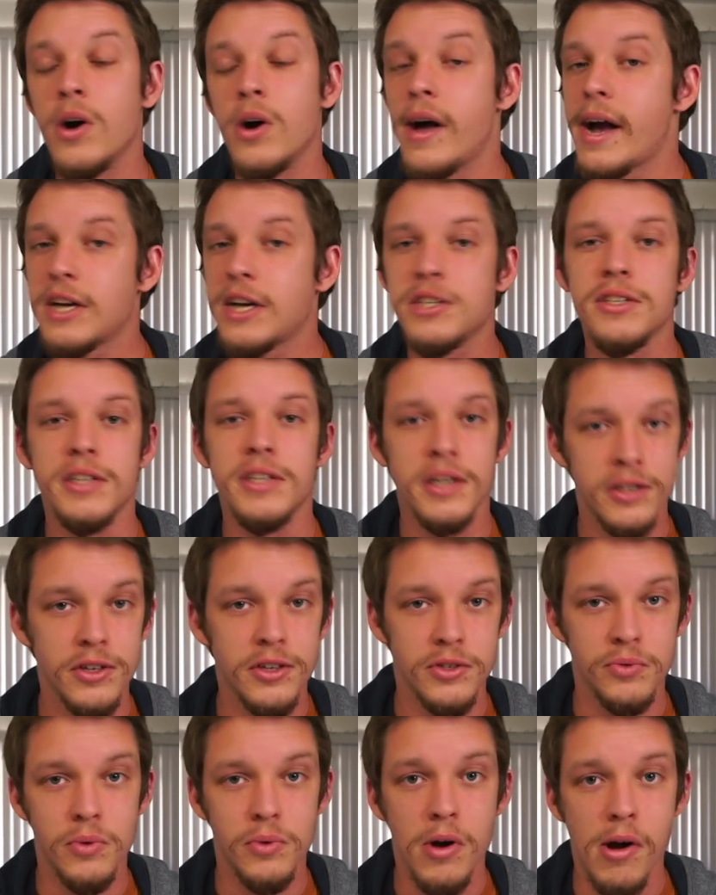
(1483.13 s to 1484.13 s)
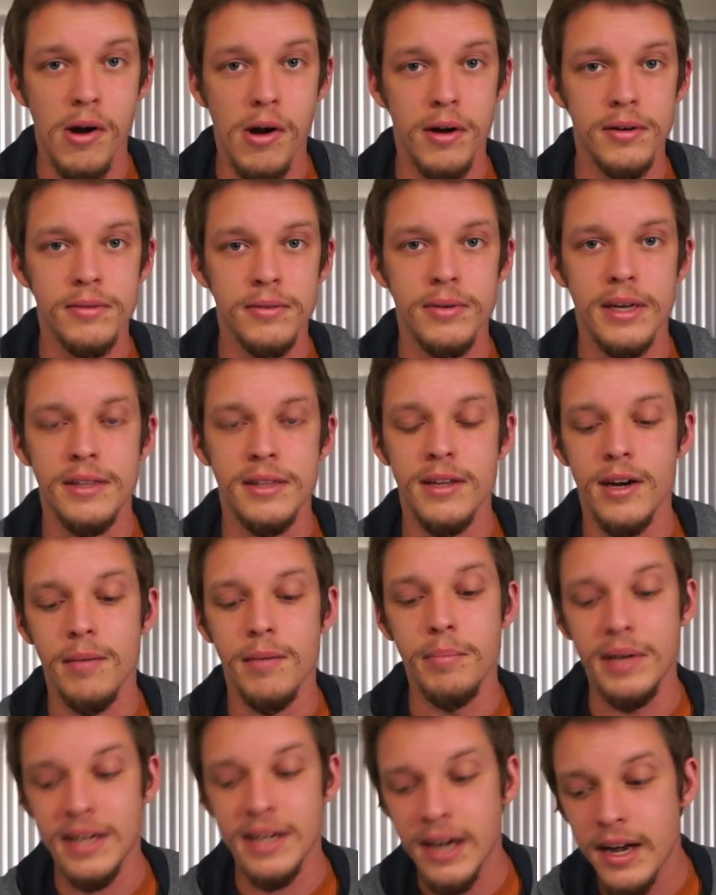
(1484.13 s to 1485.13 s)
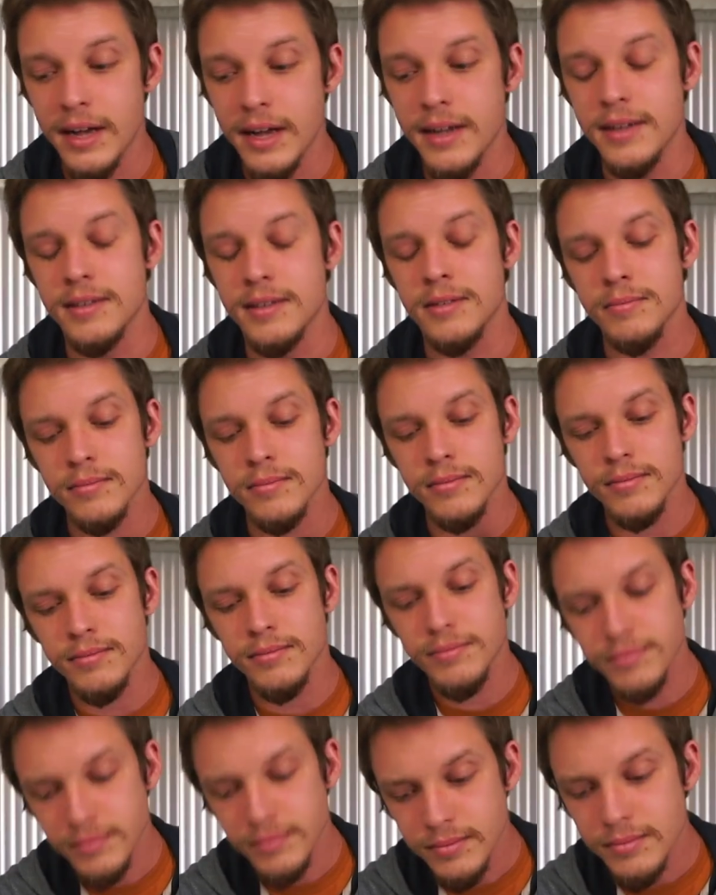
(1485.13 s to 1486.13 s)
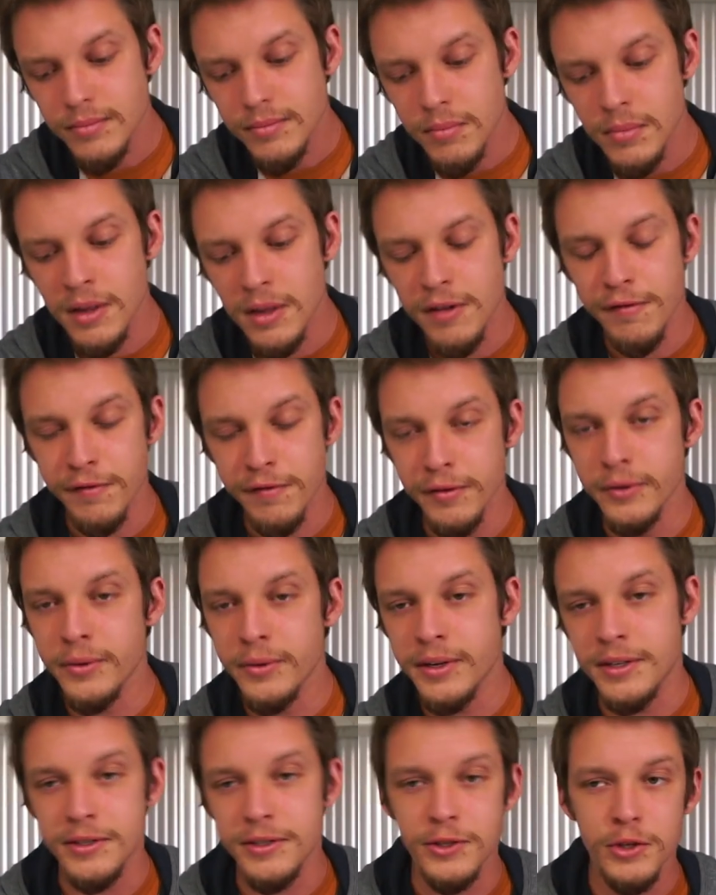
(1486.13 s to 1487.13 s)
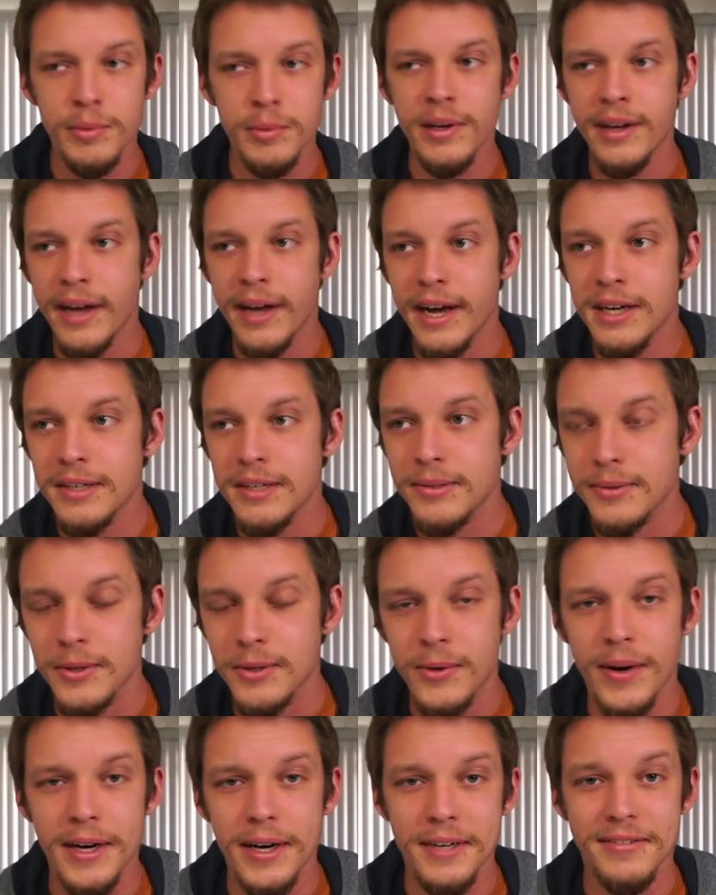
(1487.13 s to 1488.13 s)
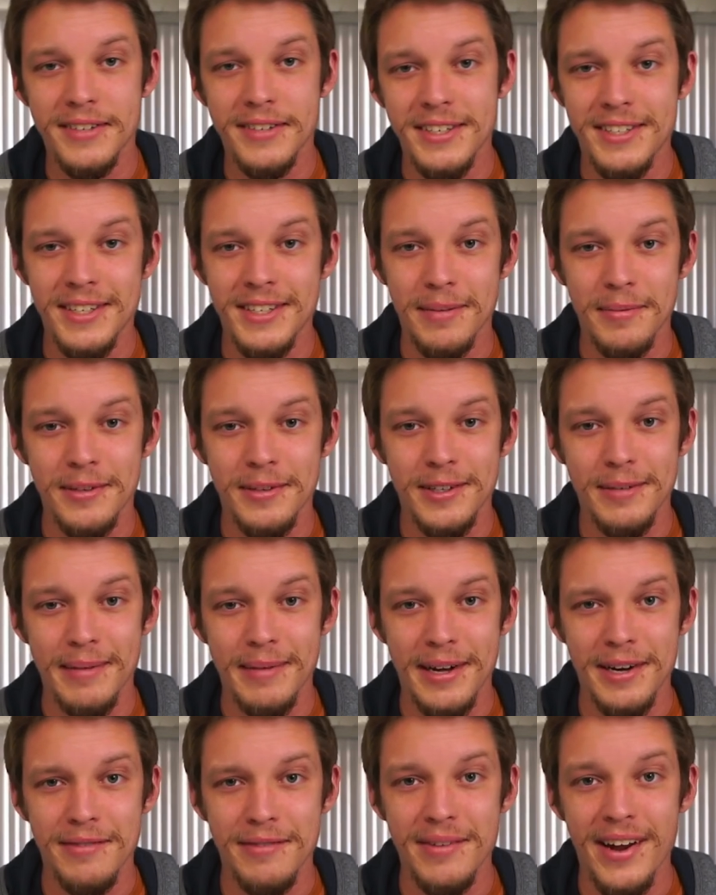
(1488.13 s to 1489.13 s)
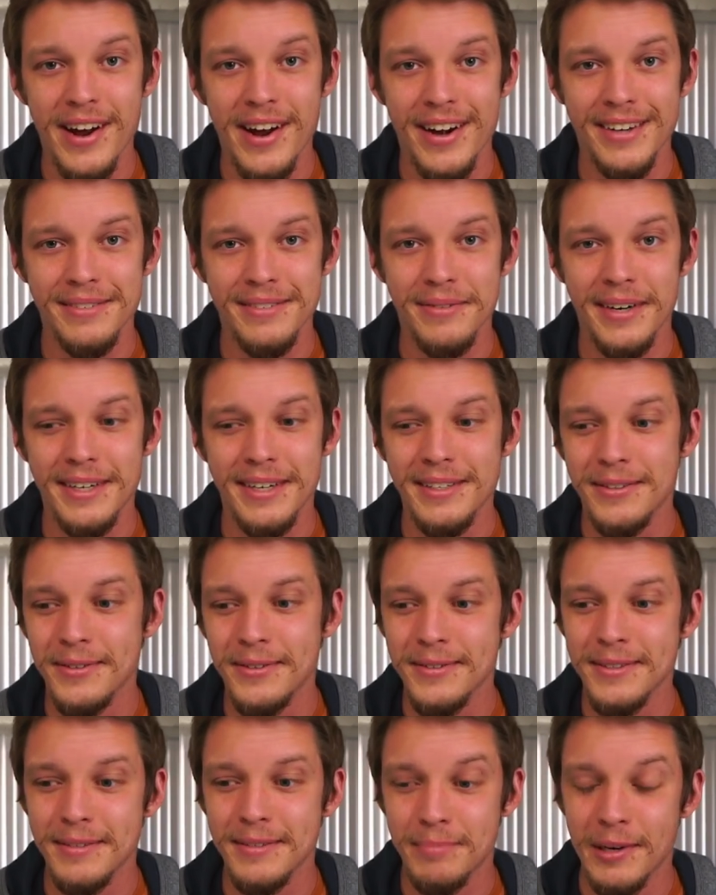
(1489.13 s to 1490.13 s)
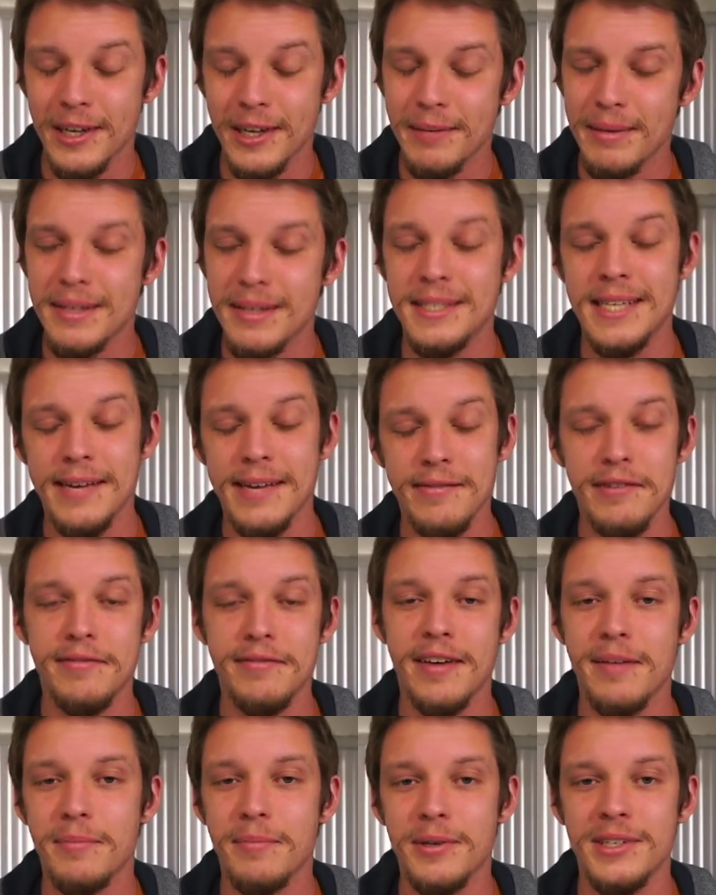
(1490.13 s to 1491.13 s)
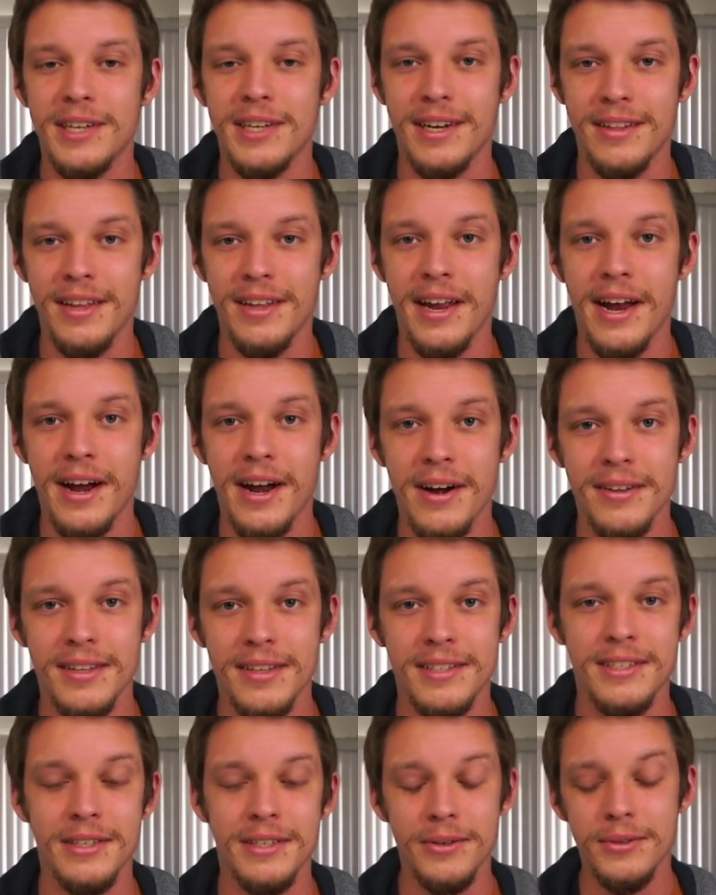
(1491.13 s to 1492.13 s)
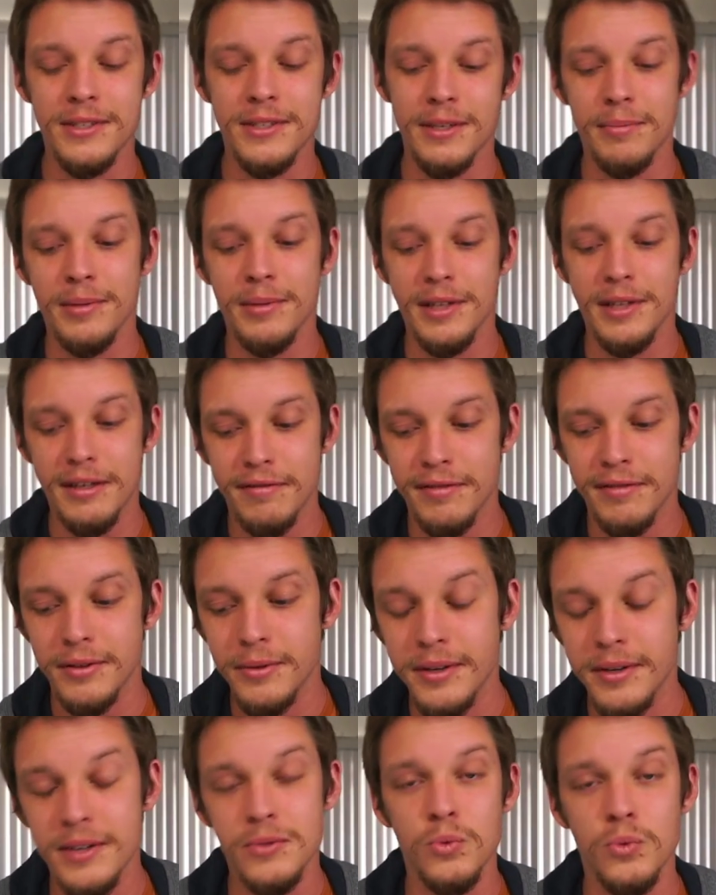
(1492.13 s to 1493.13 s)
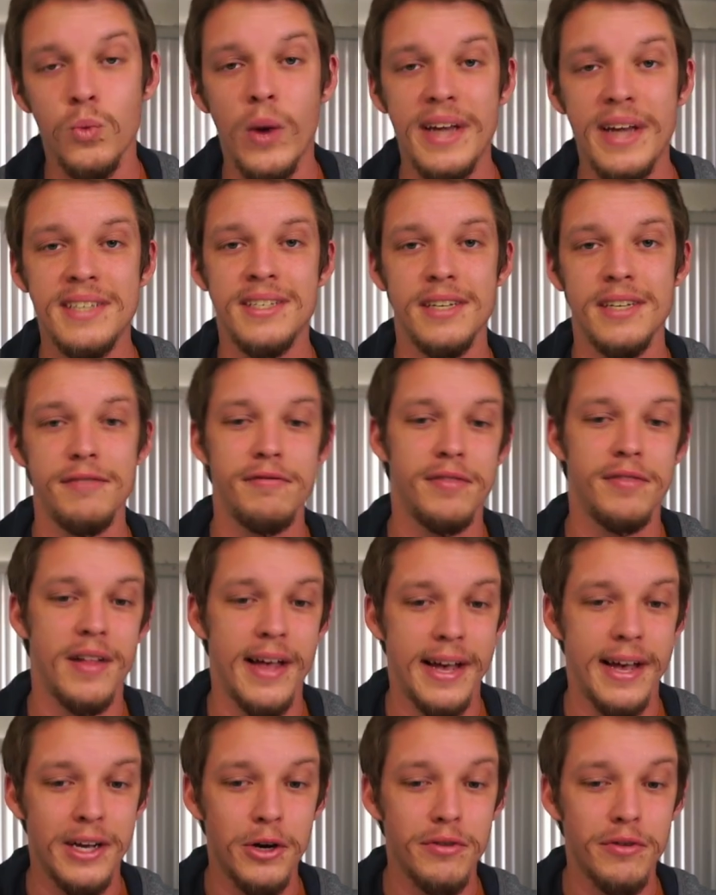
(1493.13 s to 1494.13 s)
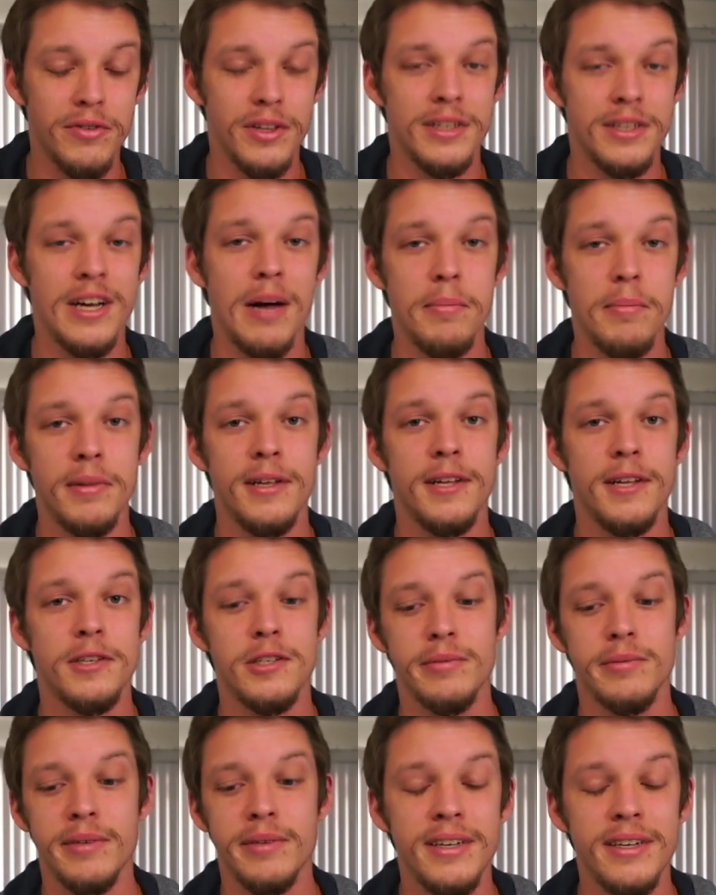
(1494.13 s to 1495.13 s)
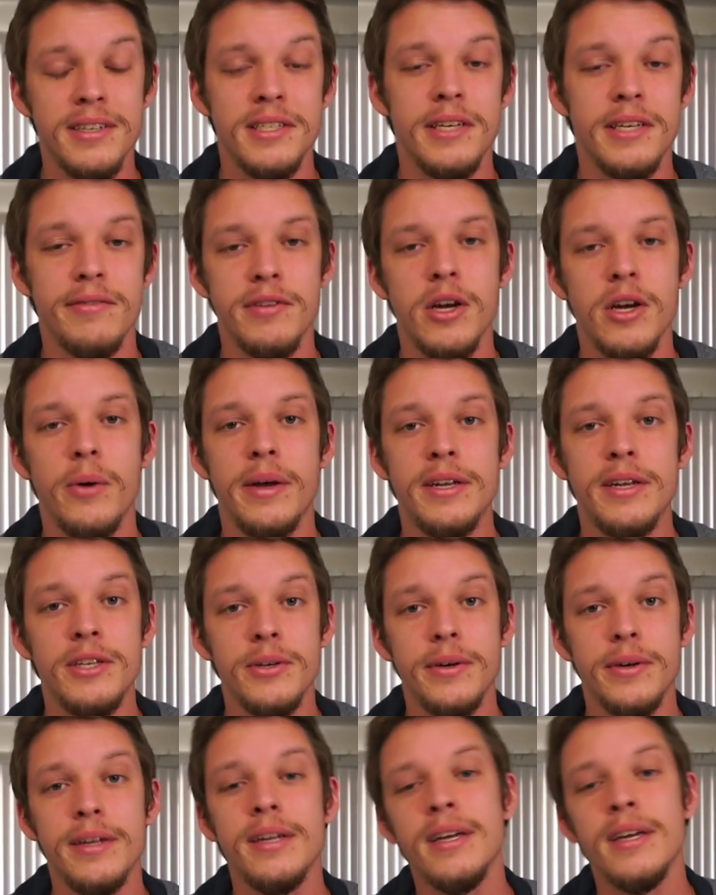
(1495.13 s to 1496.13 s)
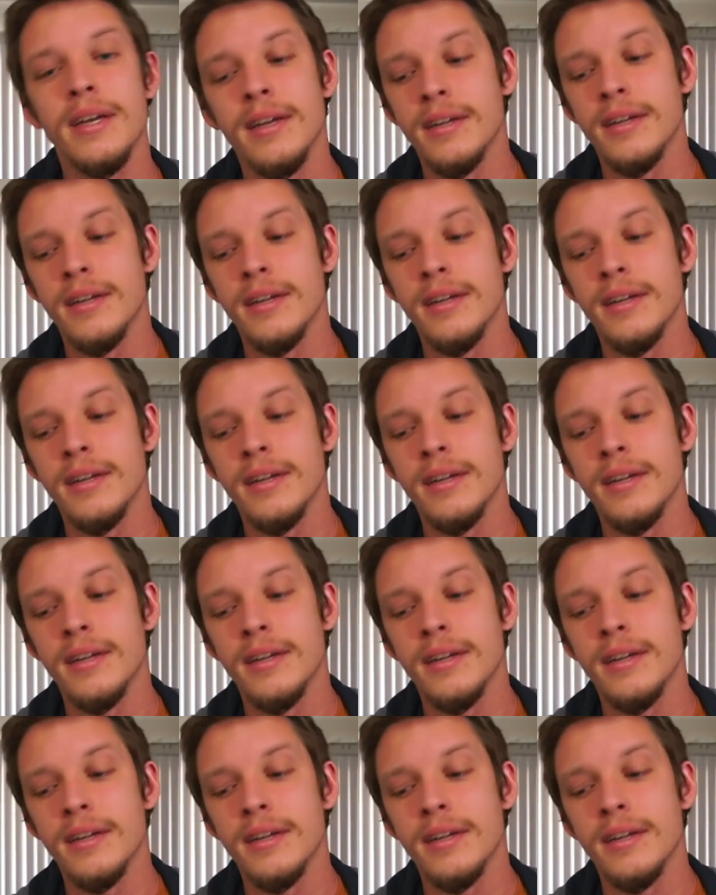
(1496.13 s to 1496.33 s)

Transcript: Well, actually, you're just wrong right there because flute and tuba actually require a very similar amount of air, right? Only probably about 75% of the air that's used to play flute is wasted flying over the top of the instrument and doesn't even go into it.